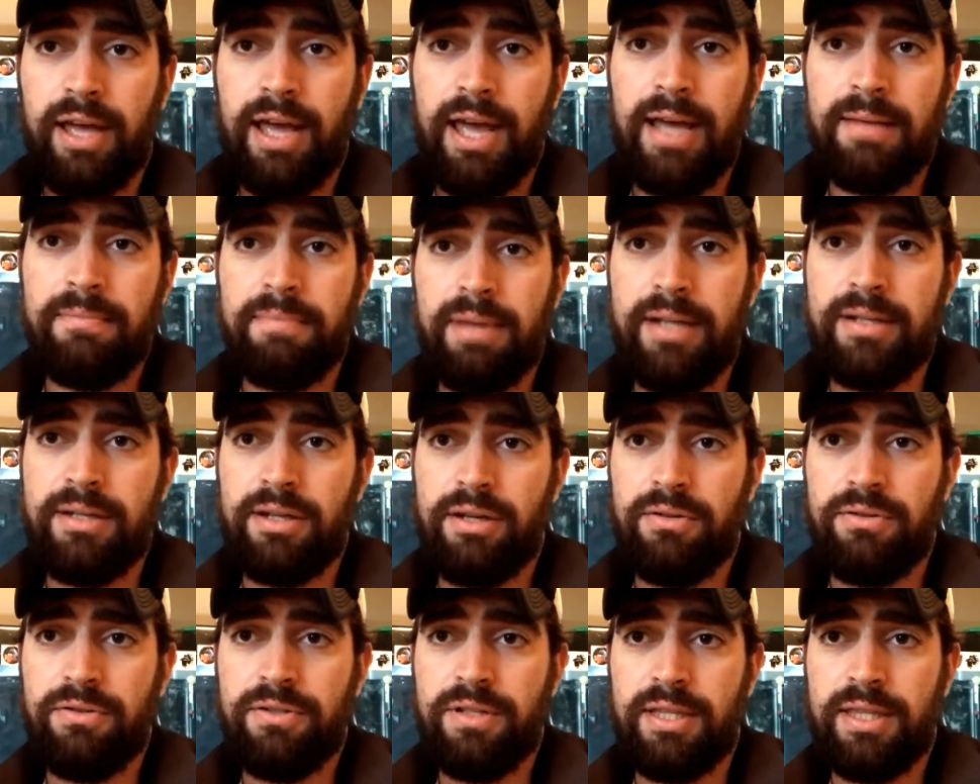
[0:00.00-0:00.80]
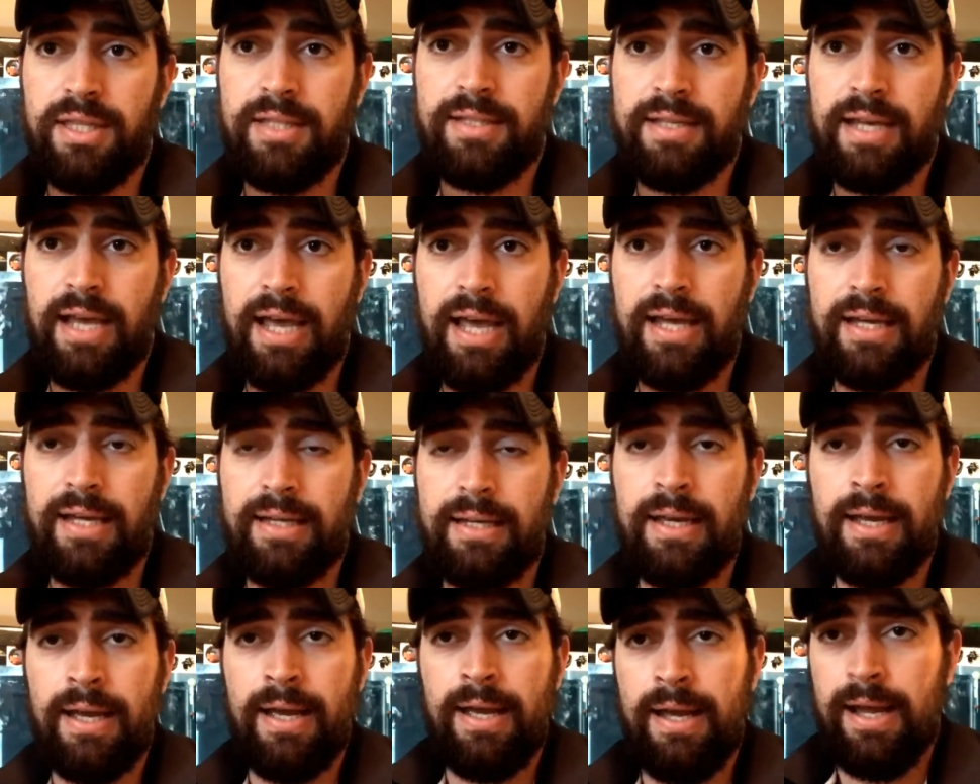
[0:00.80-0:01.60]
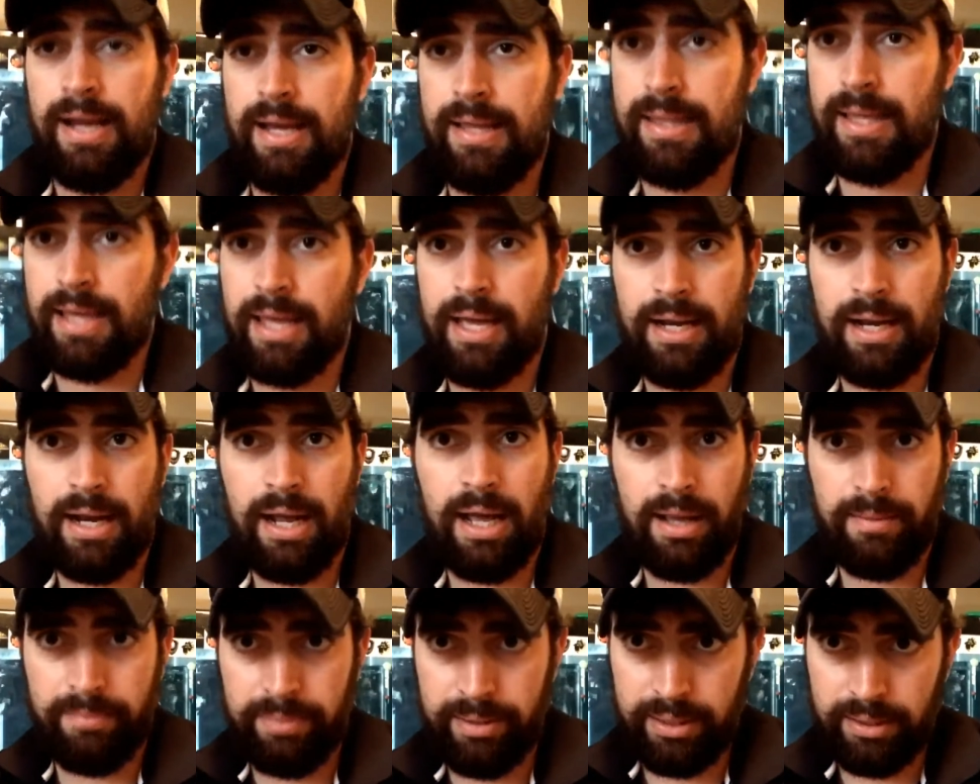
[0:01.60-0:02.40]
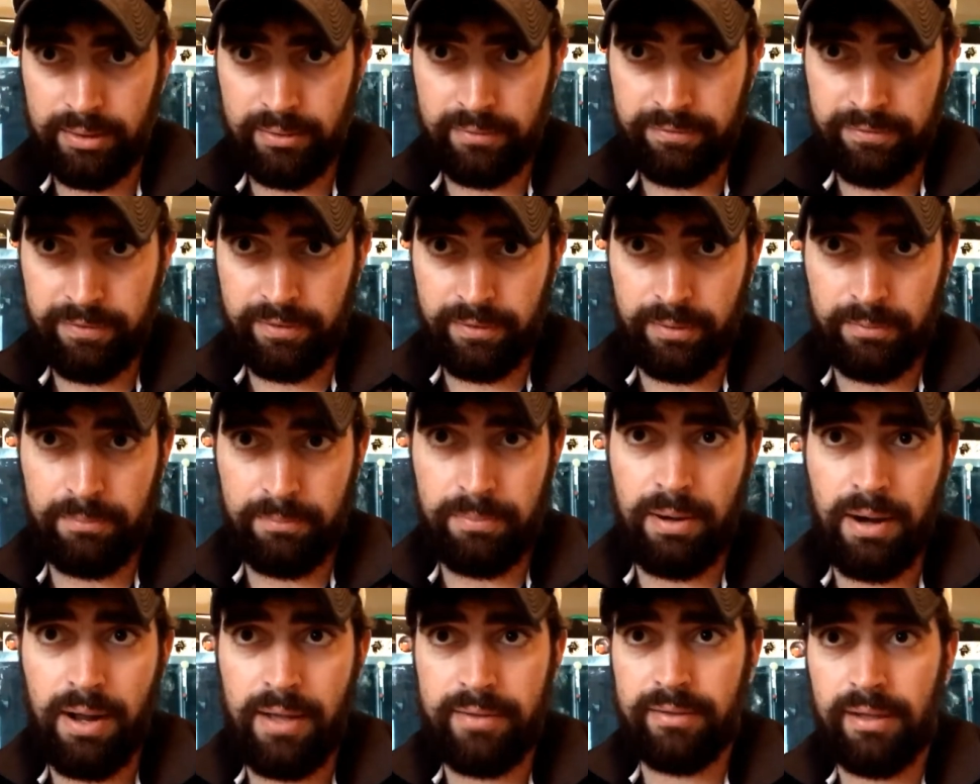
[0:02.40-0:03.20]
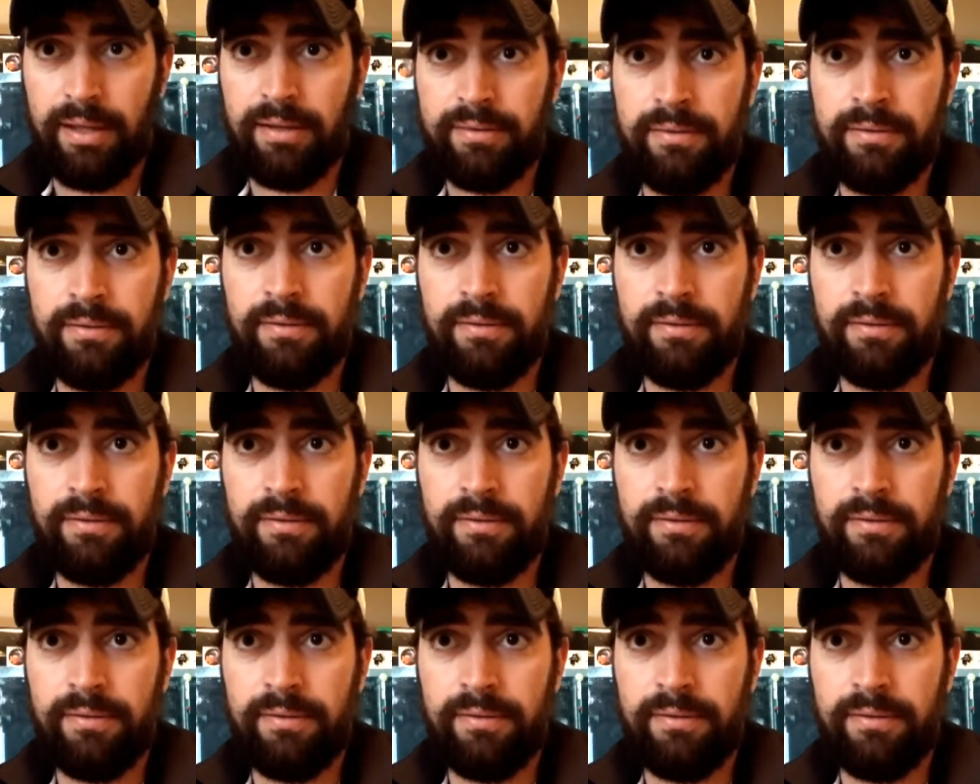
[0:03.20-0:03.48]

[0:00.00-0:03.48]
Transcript: I add my dose to the tank and then I begin the filling process.